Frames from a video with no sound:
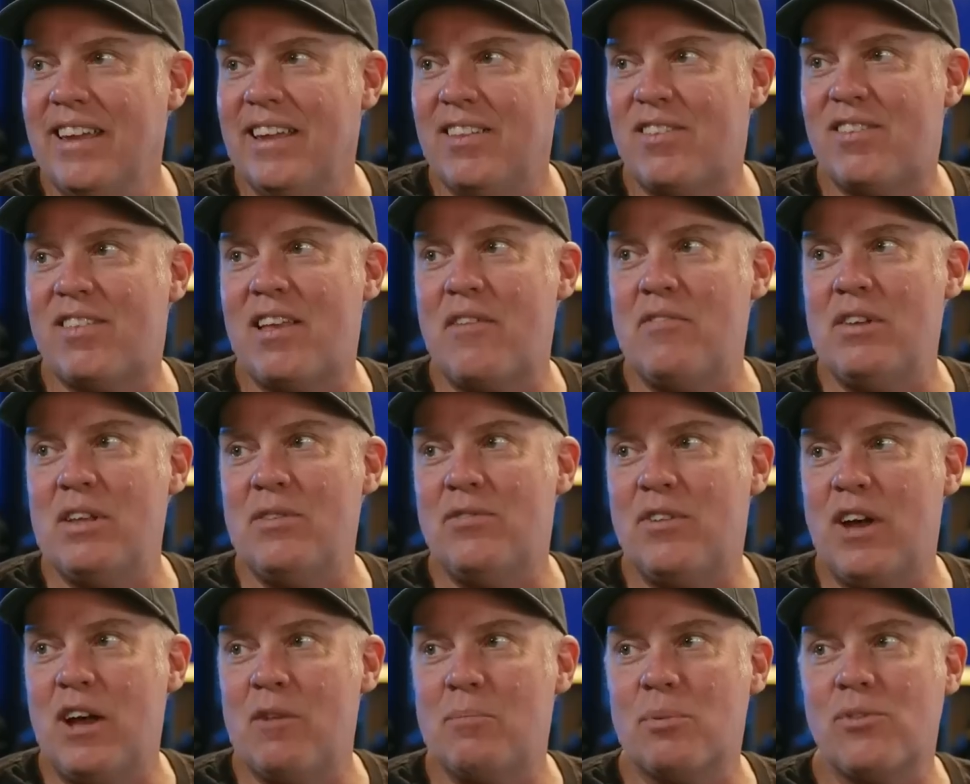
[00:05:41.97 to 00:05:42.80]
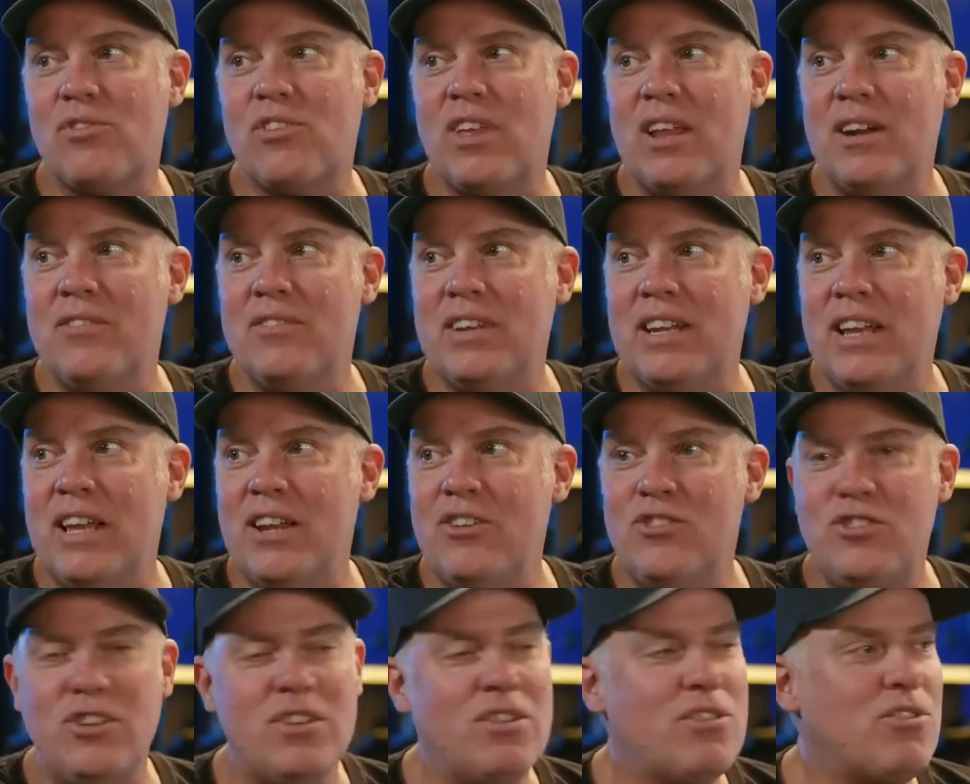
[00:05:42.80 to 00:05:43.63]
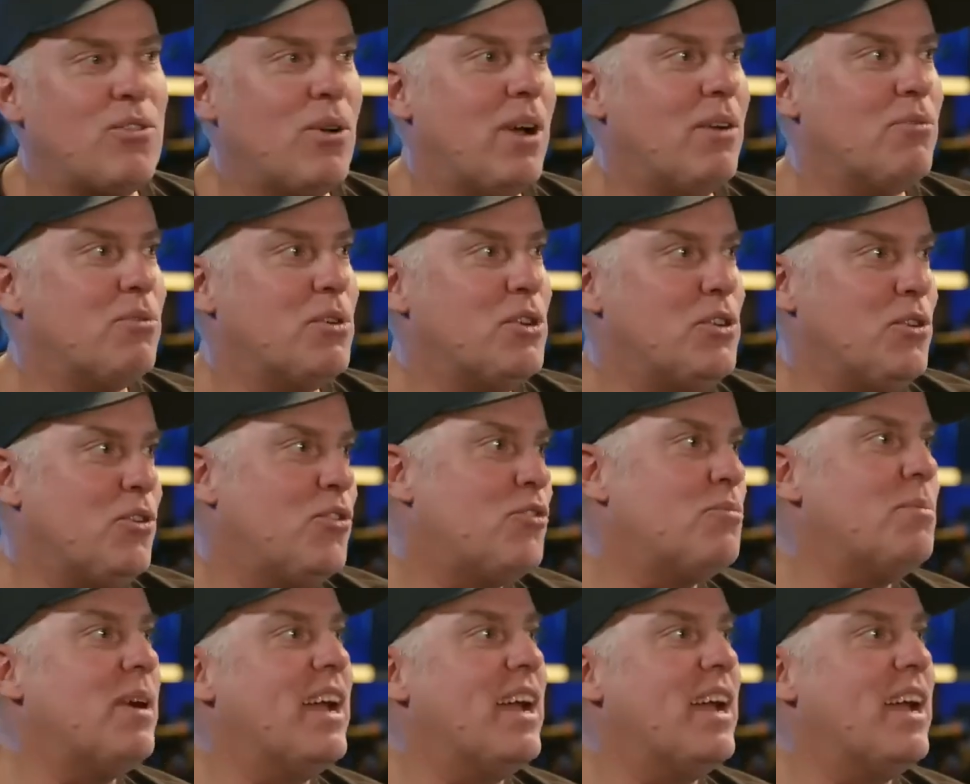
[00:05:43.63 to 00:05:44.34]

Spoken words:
It's 75% of an engine, so I've reduced